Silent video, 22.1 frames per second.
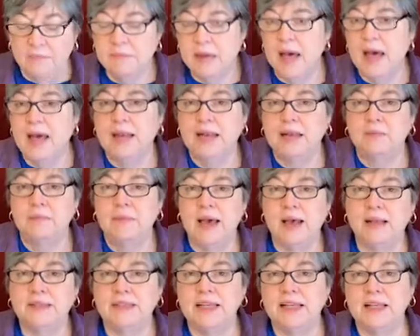mine in
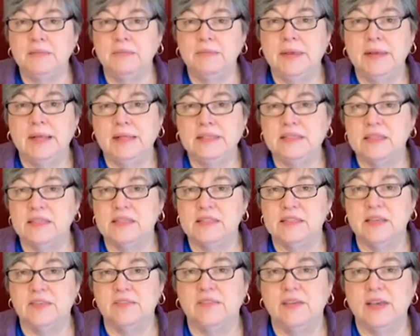about 10 minutes at
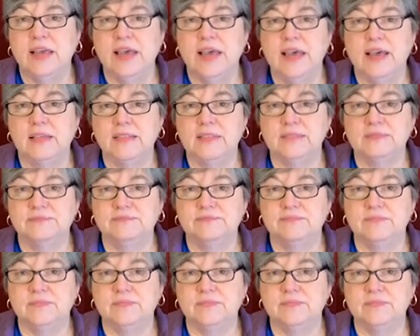CVS.